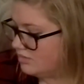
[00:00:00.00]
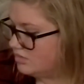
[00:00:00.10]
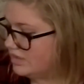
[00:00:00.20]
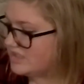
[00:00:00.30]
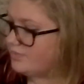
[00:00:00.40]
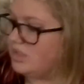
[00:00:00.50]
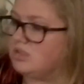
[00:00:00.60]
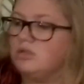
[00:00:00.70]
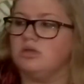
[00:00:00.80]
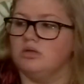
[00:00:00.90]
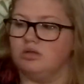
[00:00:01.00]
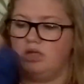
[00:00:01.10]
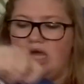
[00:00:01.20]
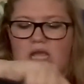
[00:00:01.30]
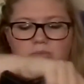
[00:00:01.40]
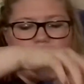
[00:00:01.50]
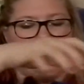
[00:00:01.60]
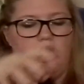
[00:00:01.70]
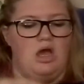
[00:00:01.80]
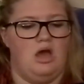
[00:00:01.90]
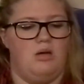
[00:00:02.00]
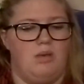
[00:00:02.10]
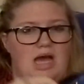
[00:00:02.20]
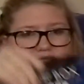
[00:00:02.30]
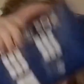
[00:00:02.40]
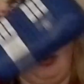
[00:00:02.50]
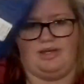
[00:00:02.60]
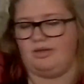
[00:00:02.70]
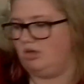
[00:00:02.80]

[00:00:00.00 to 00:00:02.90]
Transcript: this one came from Hot Topic.